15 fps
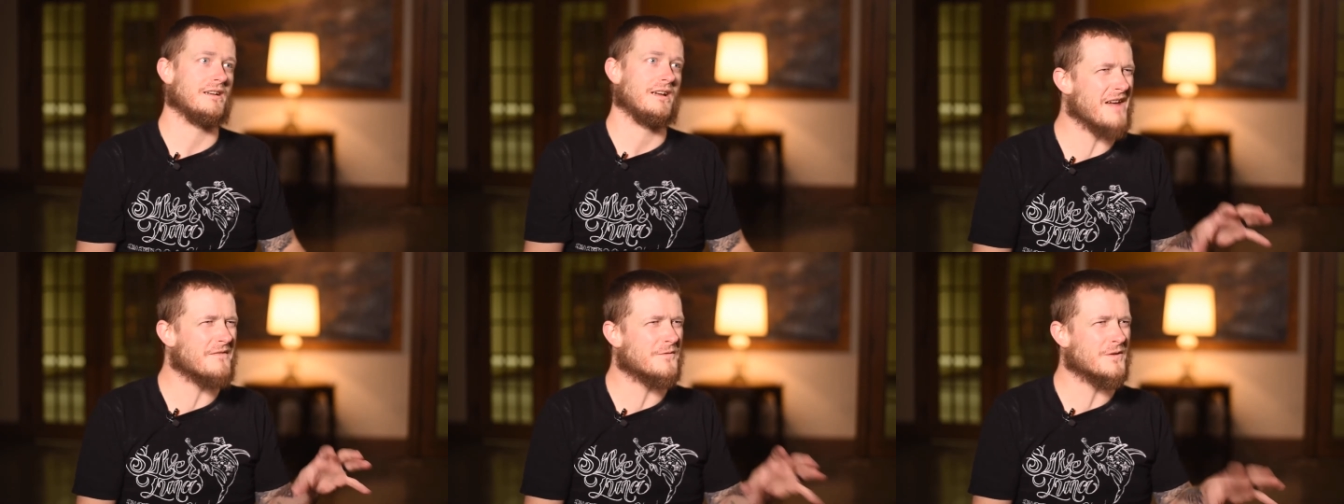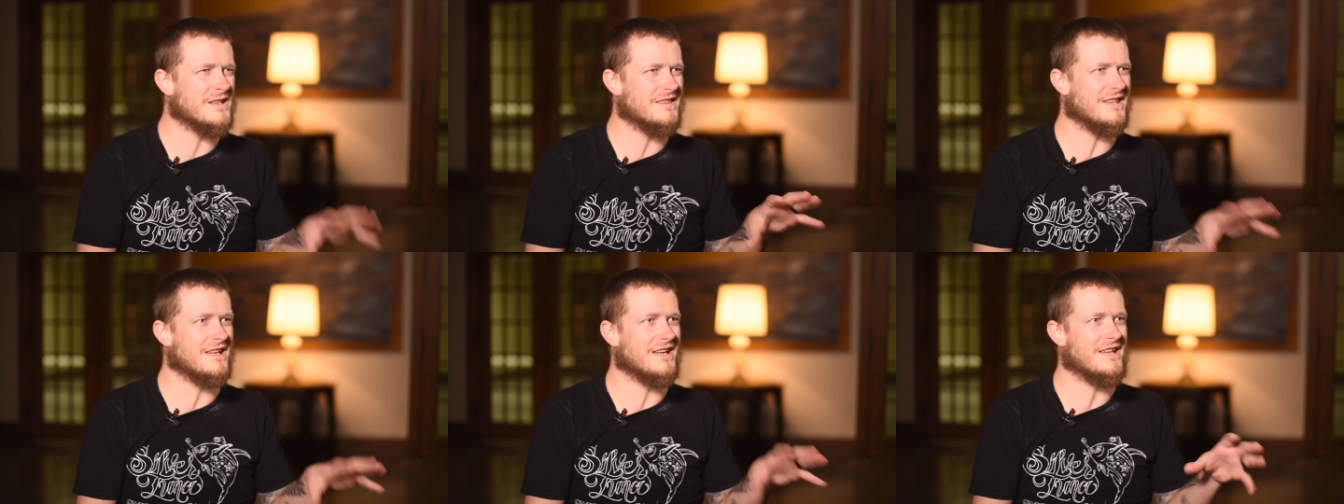
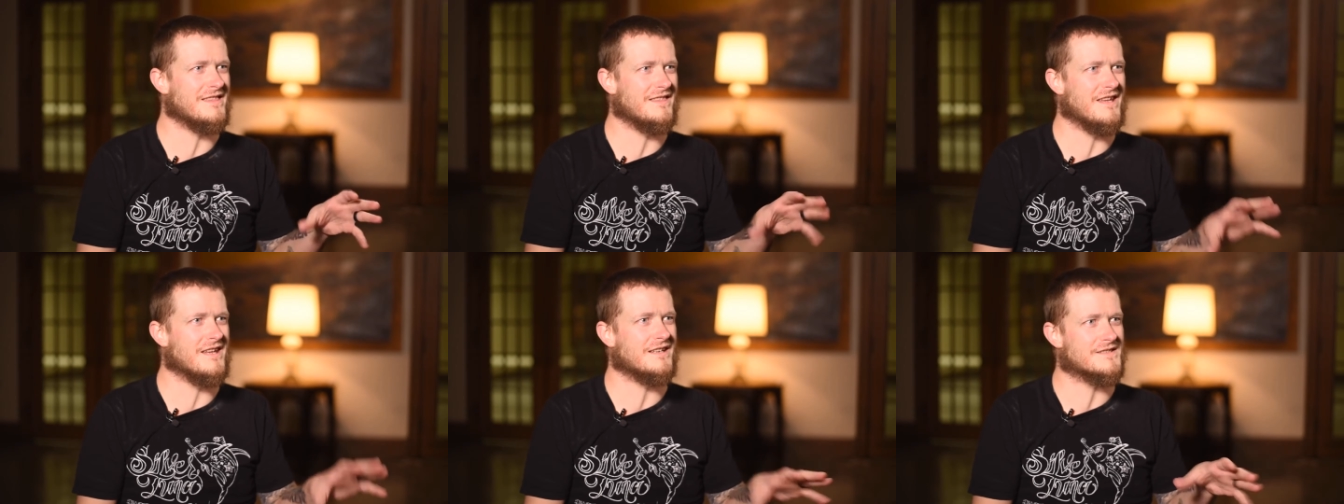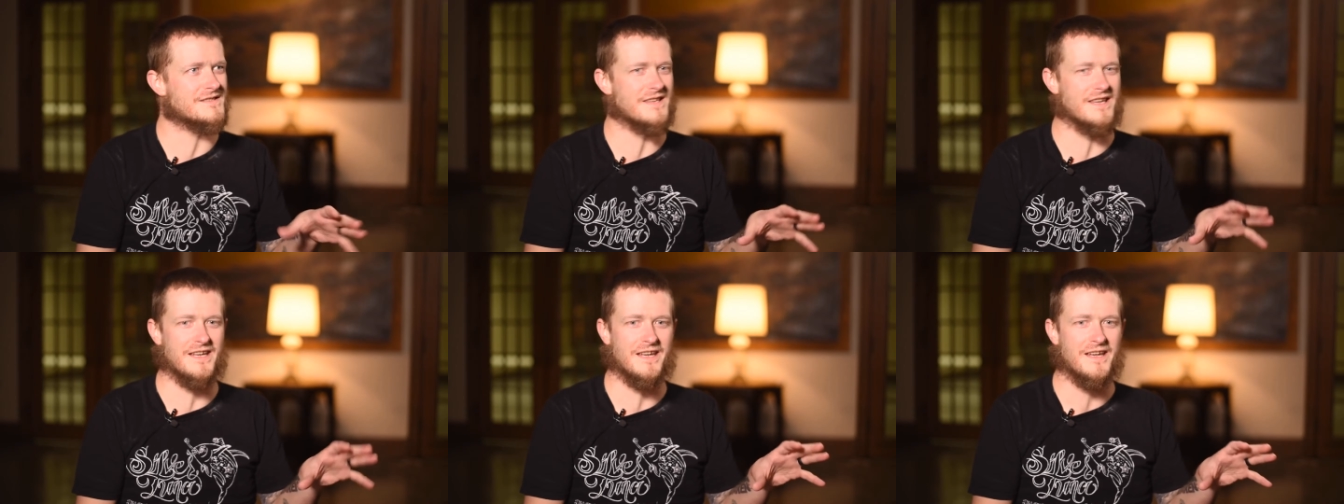Everything I think
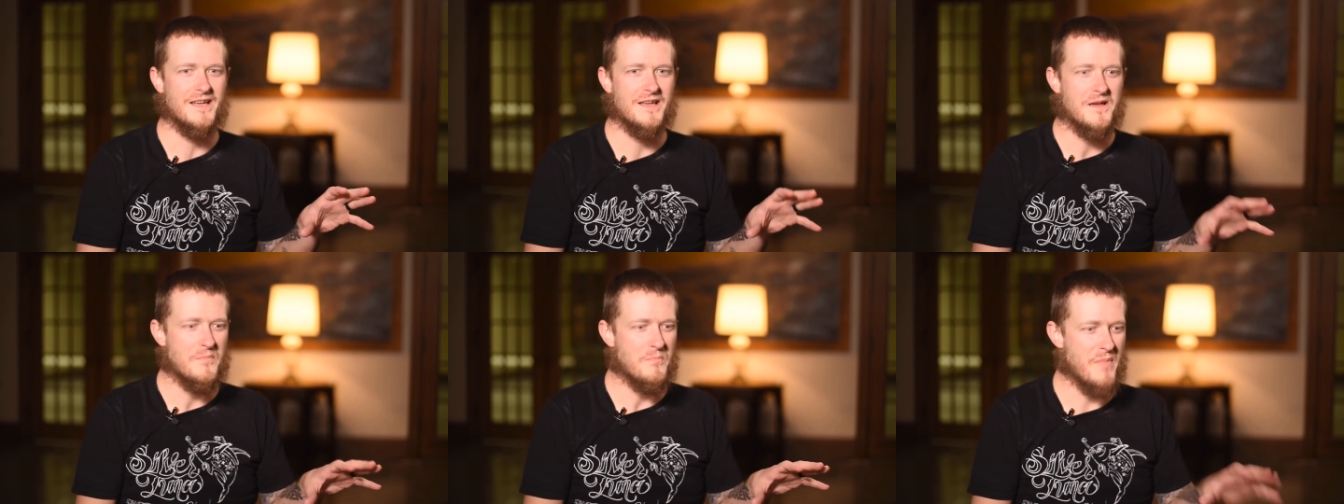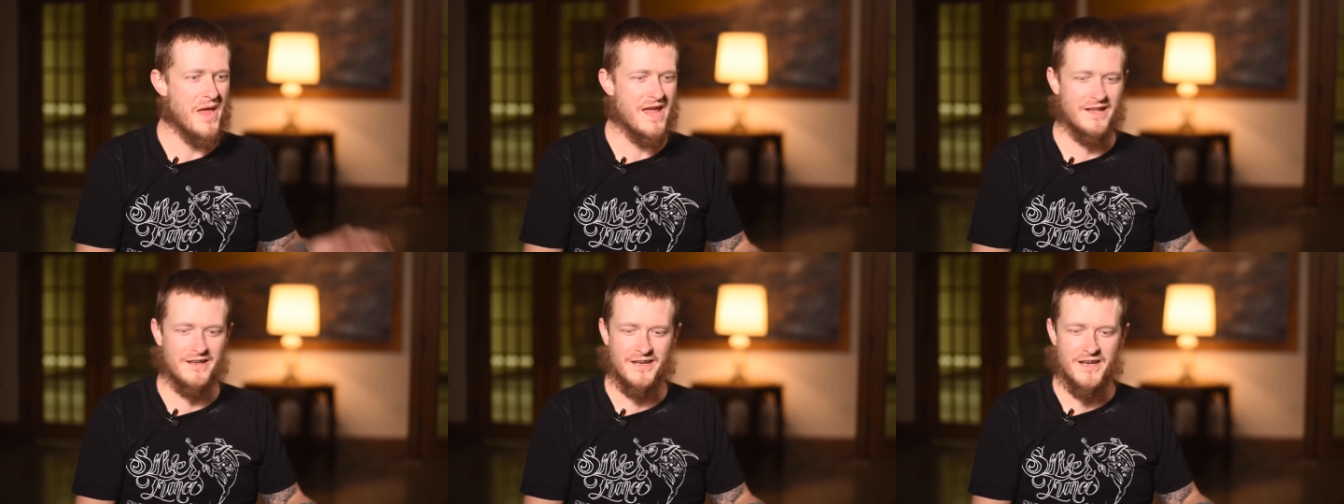is like,
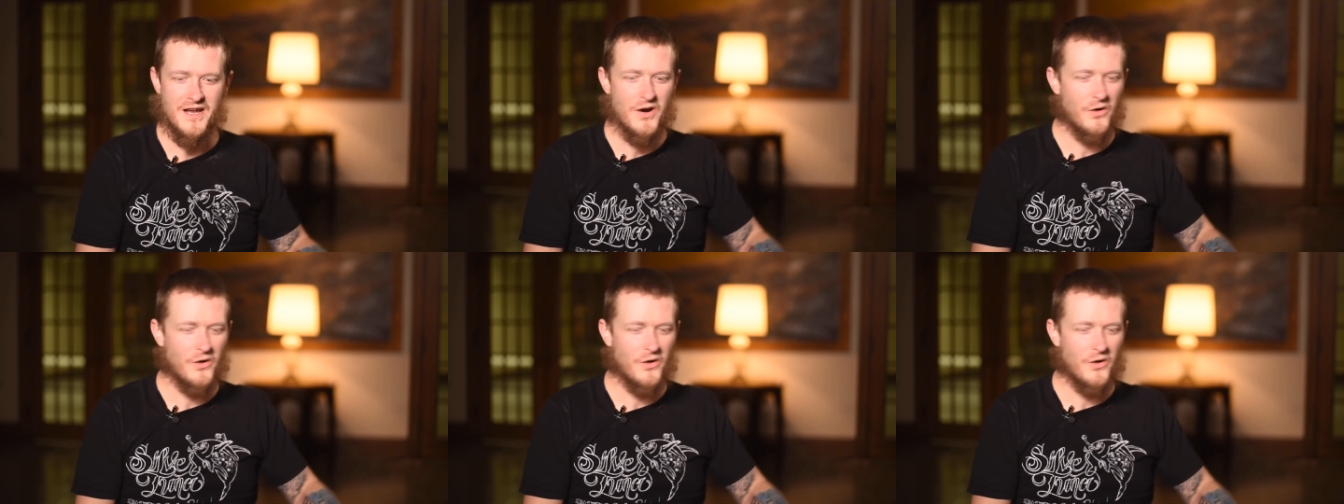man,